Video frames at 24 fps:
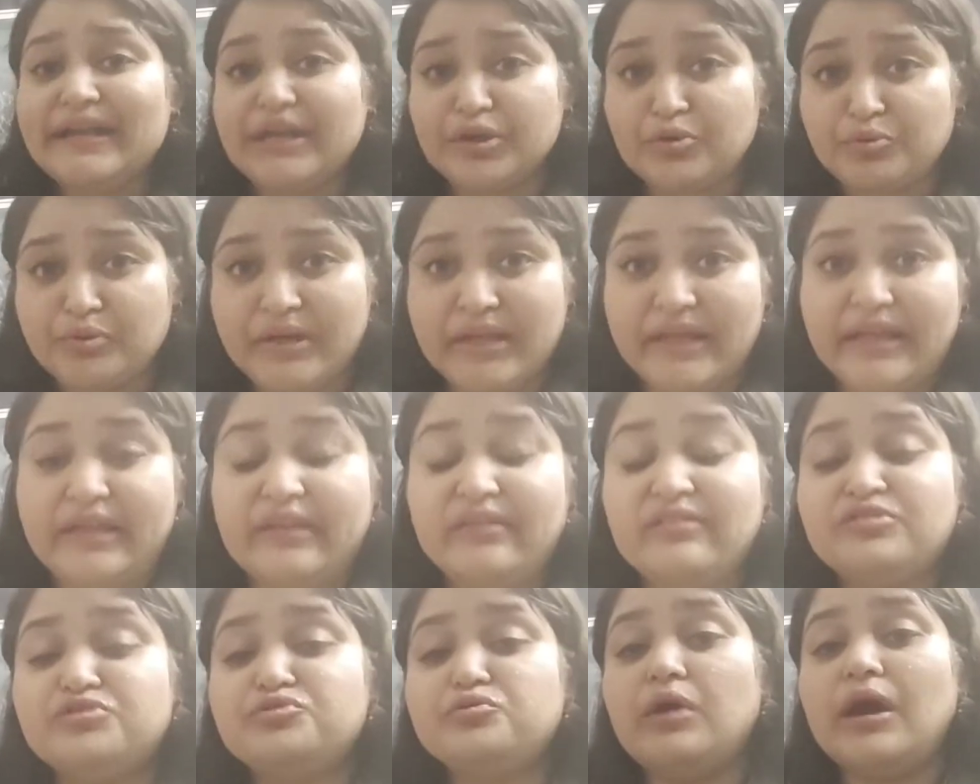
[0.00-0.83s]

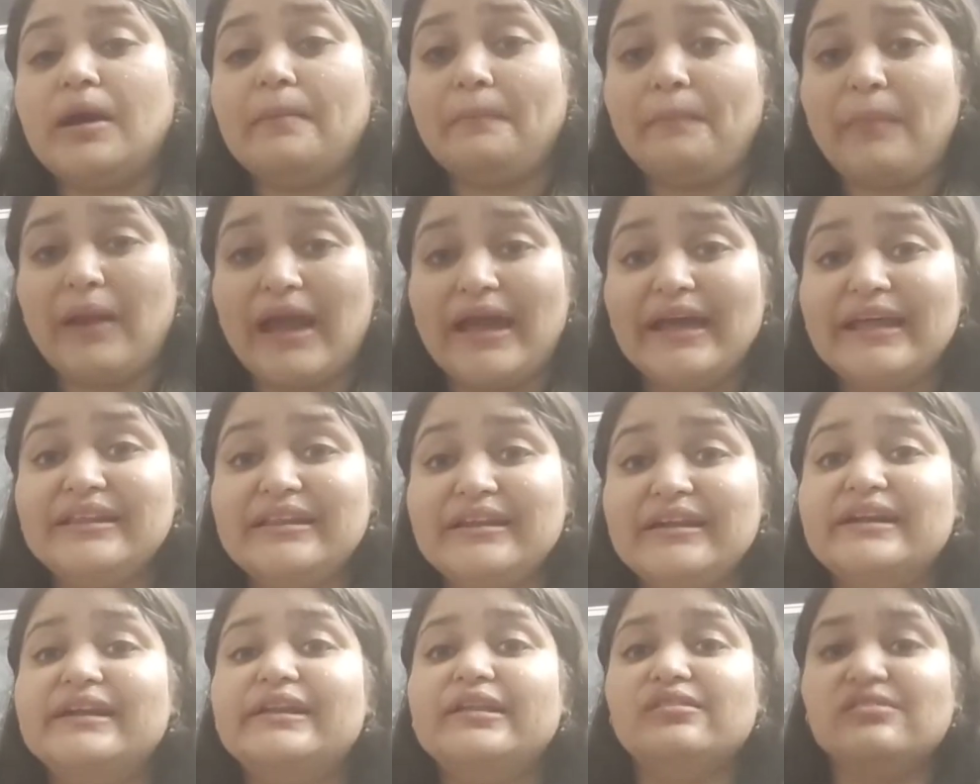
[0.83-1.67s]
duties to apply
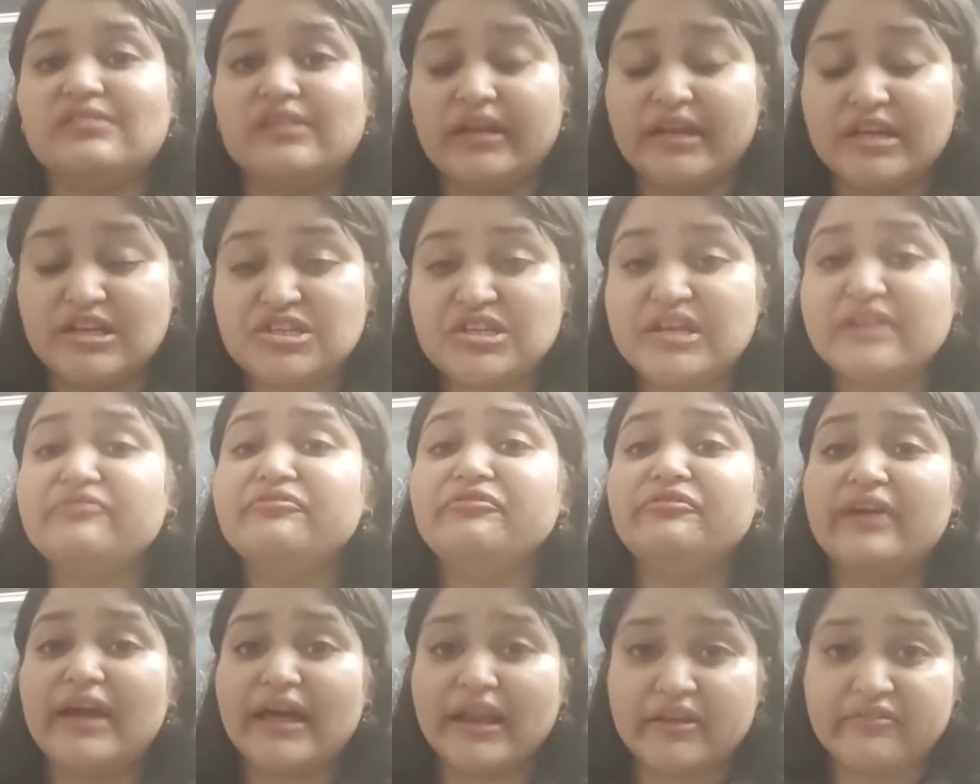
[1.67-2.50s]
their discretion
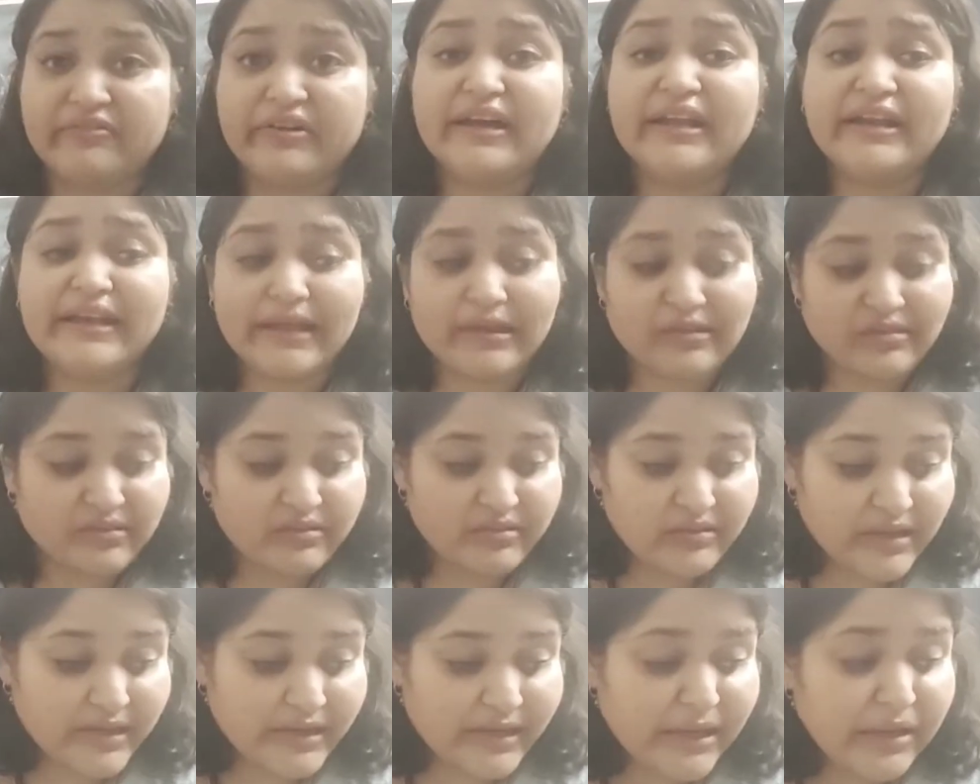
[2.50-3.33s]
wherever
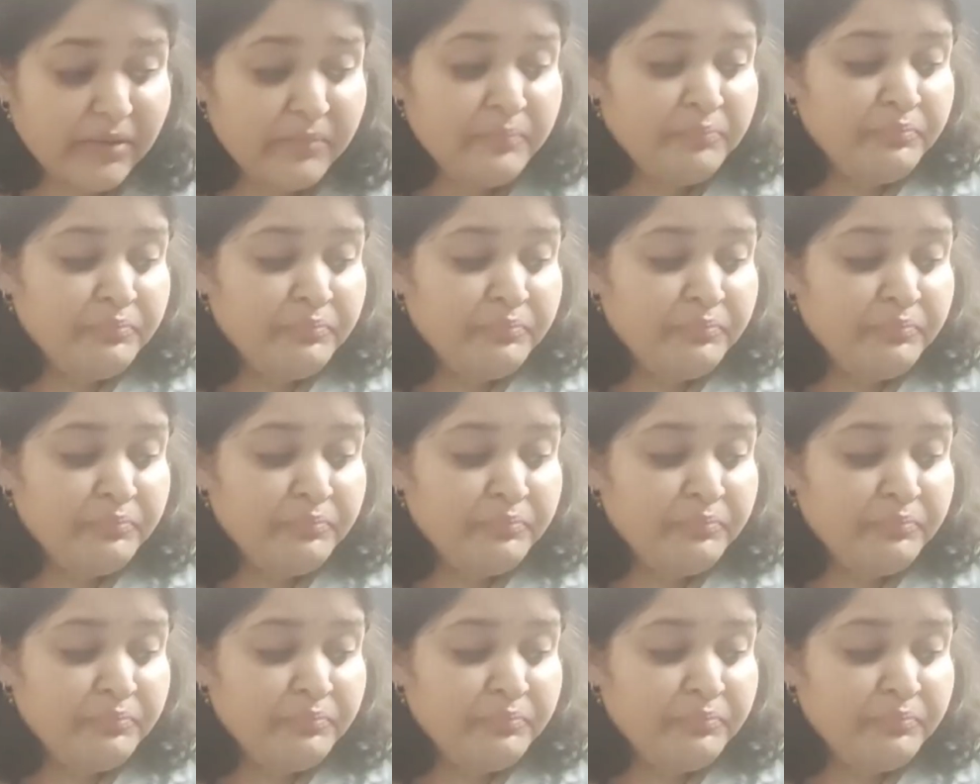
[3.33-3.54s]
necessary.